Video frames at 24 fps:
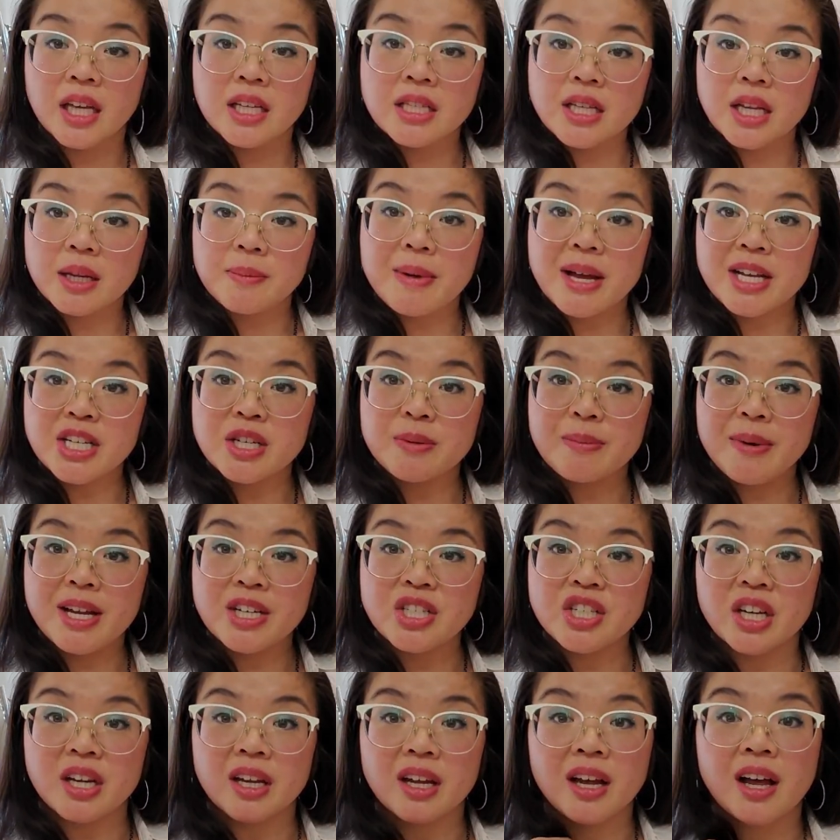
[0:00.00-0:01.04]
He's like matchy
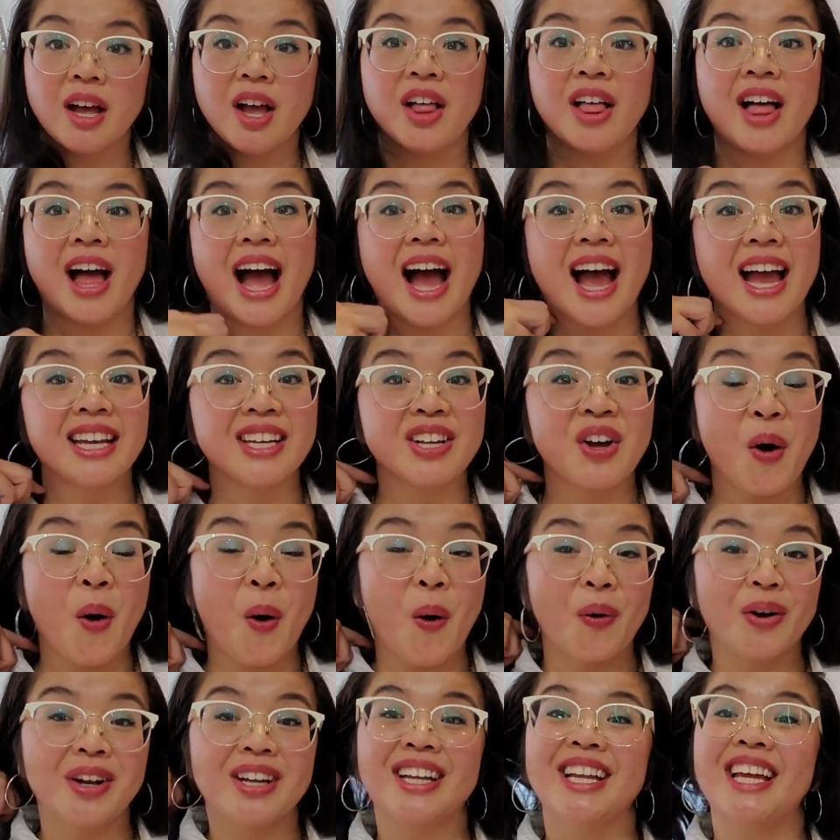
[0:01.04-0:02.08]
matchy. I
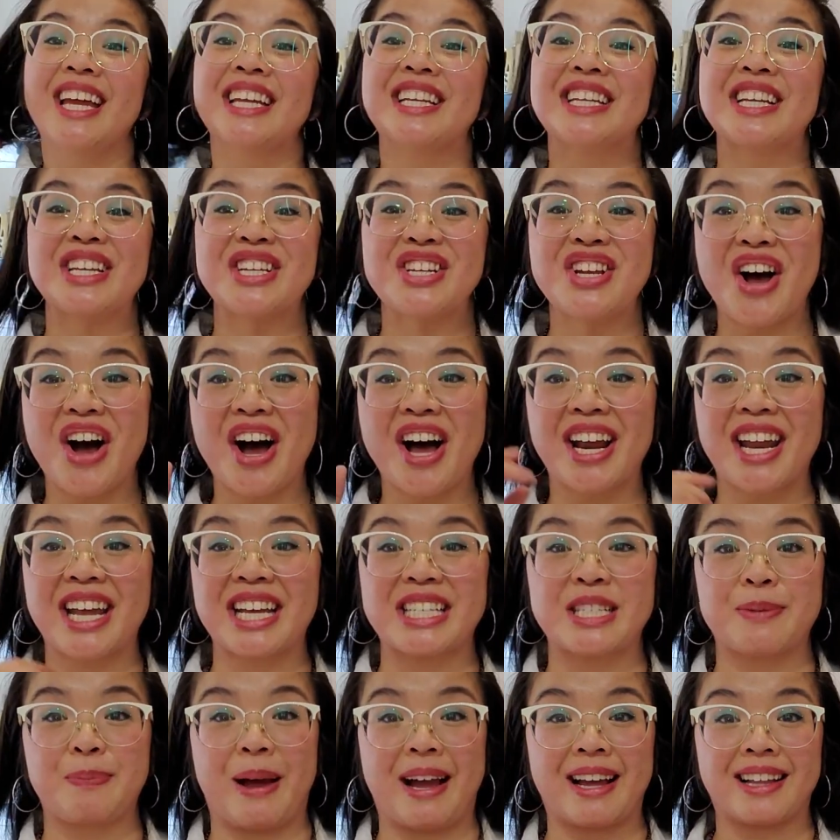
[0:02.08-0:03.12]
totally did not
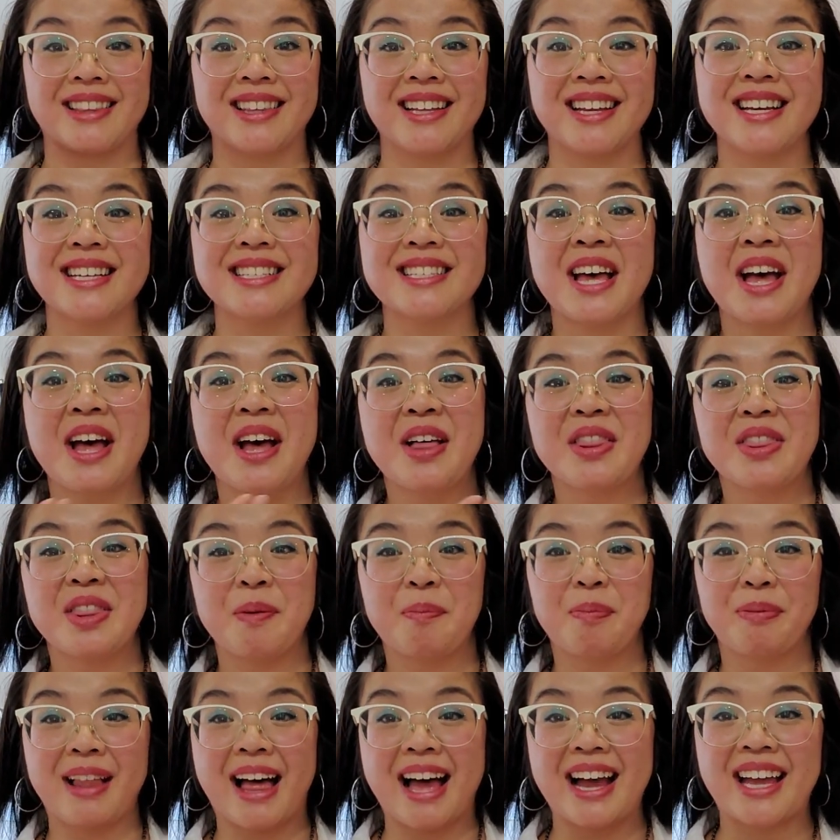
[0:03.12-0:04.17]
expect this. The
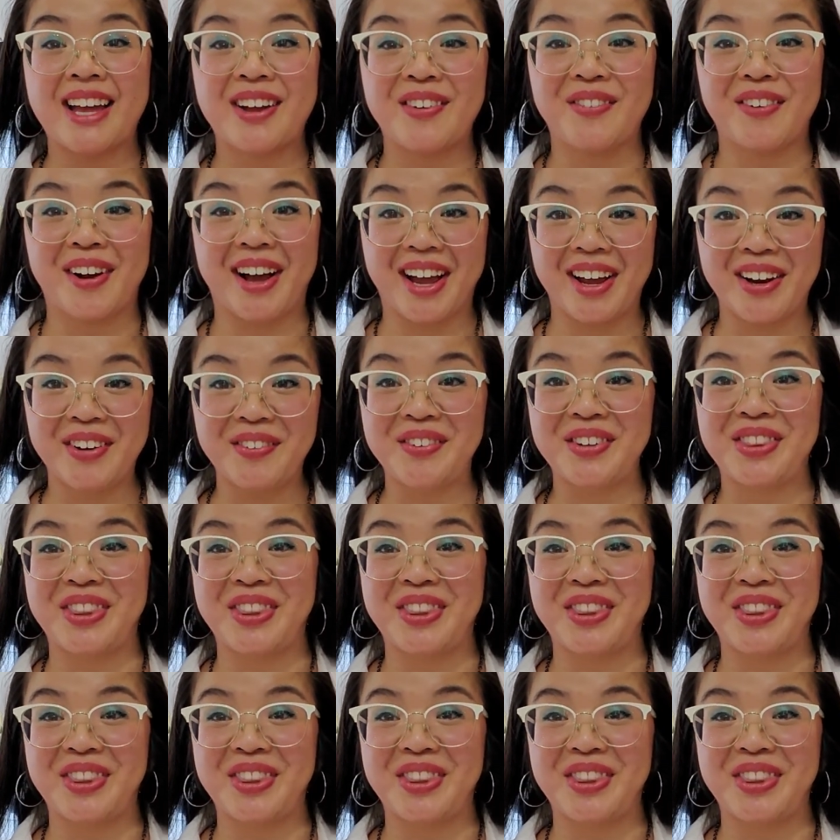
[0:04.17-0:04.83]
black and white